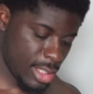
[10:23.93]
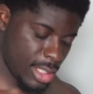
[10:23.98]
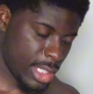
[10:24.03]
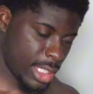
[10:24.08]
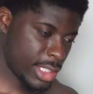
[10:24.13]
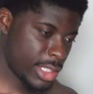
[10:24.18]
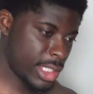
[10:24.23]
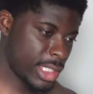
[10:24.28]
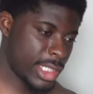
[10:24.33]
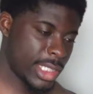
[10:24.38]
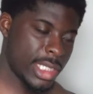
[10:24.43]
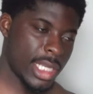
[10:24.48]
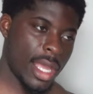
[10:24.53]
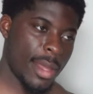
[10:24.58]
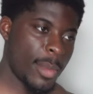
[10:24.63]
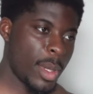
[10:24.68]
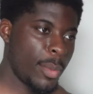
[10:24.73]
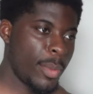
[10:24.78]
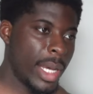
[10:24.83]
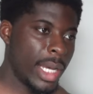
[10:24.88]
it's just
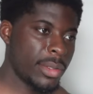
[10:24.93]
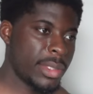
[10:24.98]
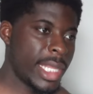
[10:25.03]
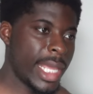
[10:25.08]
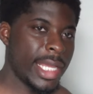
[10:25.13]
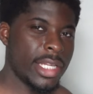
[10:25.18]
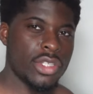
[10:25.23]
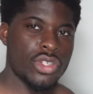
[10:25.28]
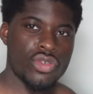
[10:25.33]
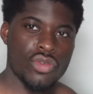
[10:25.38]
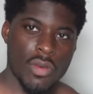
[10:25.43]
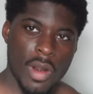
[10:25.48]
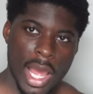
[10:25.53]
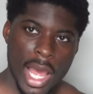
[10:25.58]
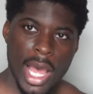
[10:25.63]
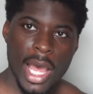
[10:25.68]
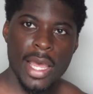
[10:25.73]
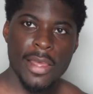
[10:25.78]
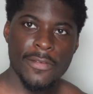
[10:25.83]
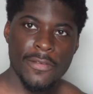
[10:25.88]
something about that
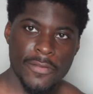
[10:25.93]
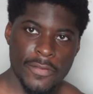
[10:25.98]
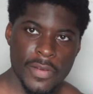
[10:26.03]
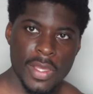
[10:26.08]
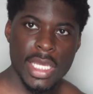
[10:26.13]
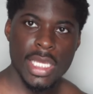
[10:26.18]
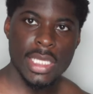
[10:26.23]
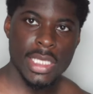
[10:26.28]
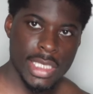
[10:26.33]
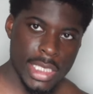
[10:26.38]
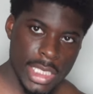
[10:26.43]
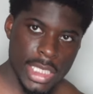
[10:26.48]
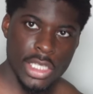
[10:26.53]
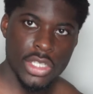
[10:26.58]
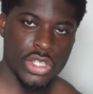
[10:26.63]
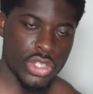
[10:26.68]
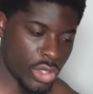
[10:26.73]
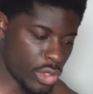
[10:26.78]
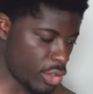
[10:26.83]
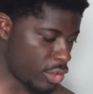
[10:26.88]
dry fit
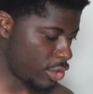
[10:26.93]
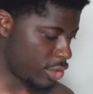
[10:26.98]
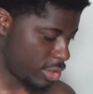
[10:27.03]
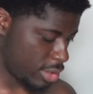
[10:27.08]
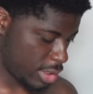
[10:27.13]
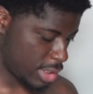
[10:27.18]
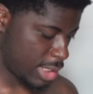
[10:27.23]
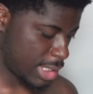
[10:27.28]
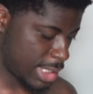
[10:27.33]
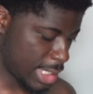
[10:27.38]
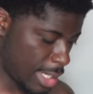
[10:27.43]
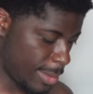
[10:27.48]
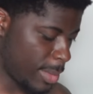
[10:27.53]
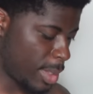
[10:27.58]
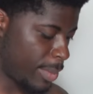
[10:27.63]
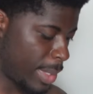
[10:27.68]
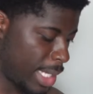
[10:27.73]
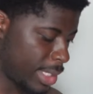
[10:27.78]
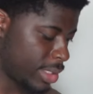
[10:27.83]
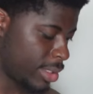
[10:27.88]
t-shirt. Something
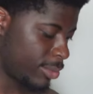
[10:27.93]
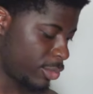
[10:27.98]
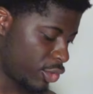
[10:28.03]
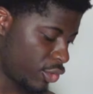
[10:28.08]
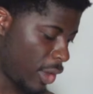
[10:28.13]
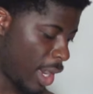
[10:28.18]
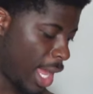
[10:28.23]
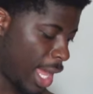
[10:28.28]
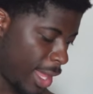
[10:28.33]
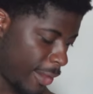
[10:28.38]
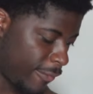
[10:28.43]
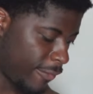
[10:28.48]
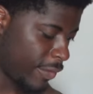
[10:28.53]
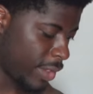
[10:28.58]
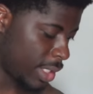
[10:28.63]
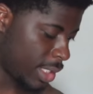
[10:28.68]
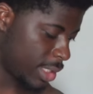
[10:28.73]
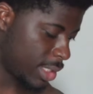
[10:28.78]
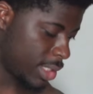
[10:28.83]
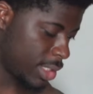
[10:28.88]
about them dry
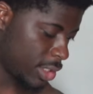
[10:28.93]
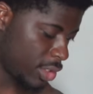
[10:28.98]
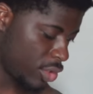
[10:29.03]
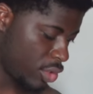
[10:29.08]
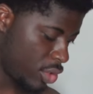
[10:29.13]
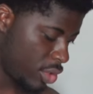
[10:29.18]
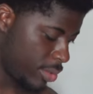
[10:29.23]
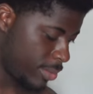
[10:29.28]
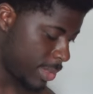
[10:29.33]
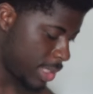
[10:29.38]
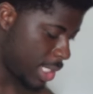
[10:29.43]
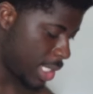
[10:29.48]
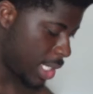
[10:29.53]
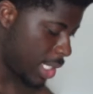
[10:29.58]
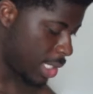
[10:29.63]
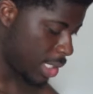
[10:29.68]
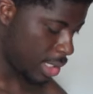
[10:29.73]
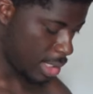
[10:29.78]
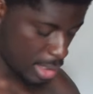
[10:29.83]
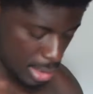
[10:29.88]
fits. You know what I'm
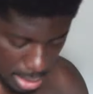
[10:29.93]
saying?